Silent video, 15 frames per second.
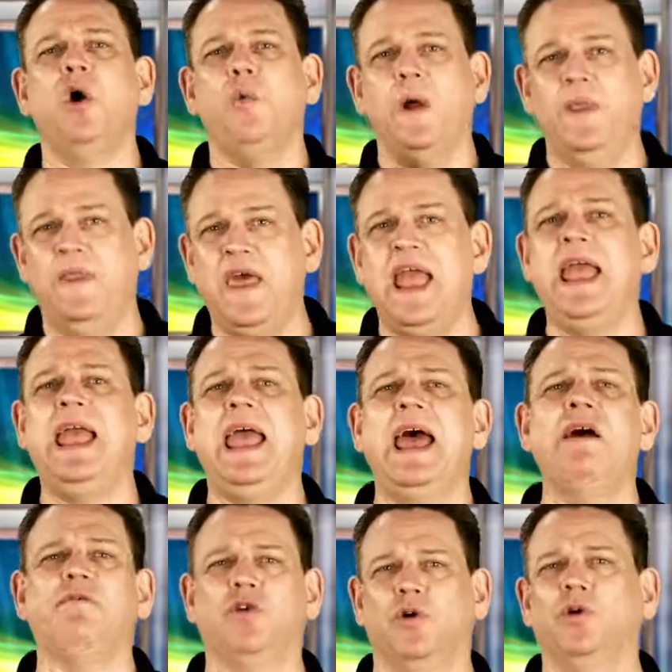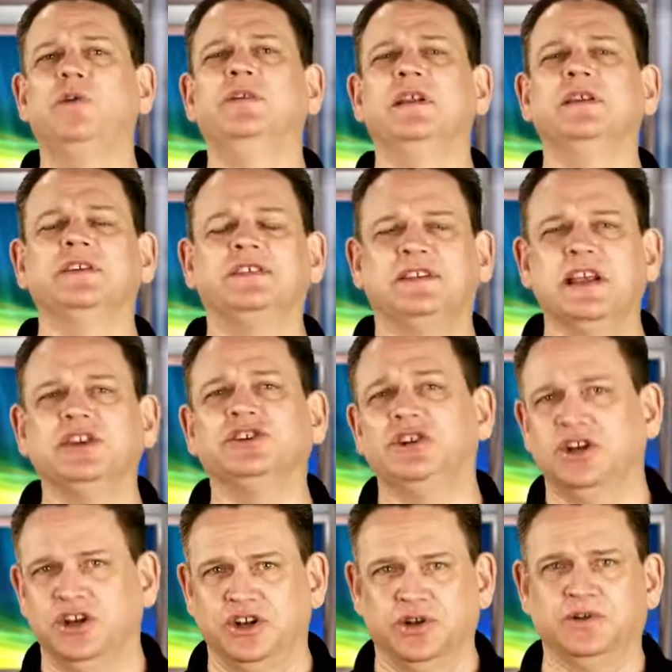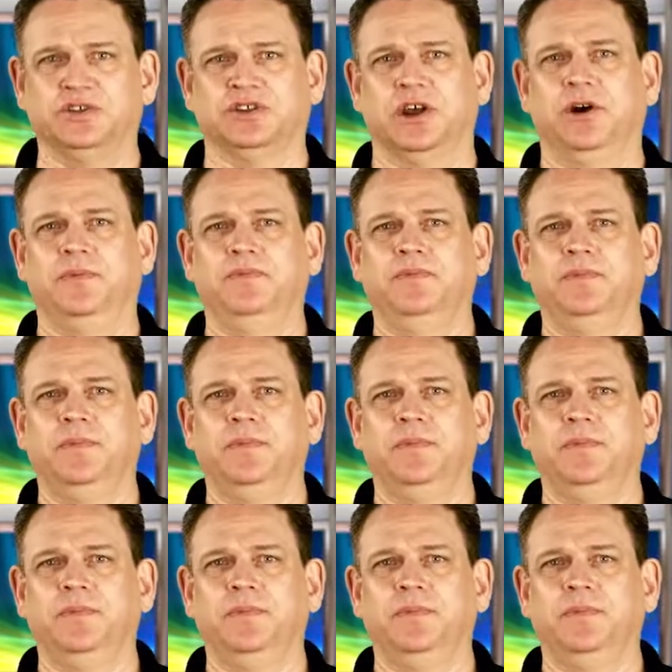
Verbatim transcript: when they have earned a distinction to do so.